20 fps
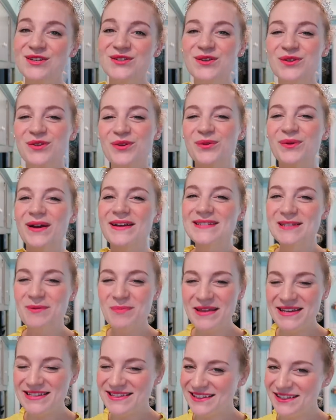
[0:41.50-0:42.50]
So the
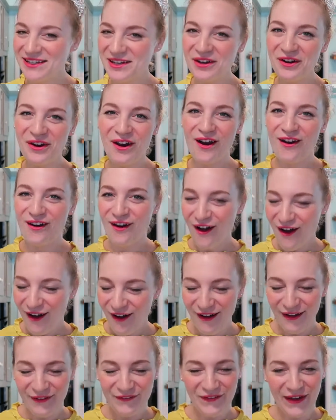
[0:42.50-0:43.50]
recipes in here are
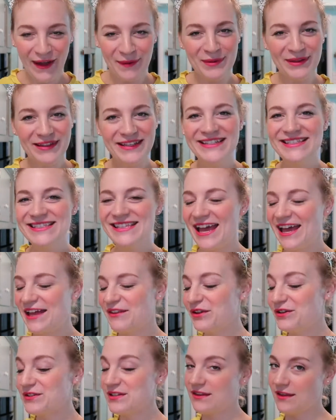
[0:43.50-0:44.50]
all fabulous
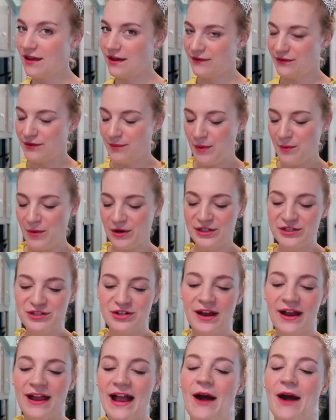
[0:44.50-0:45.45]
and there's a lot of them I wanna try.